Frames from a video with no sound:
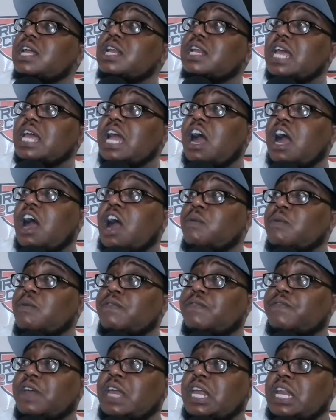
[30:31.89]
They are in
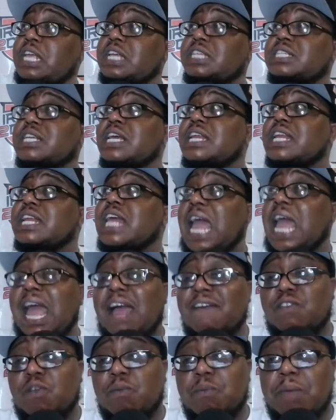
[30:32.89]
Phoenix. They
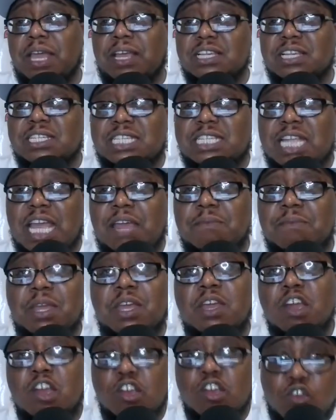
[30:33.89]
have to make a statement.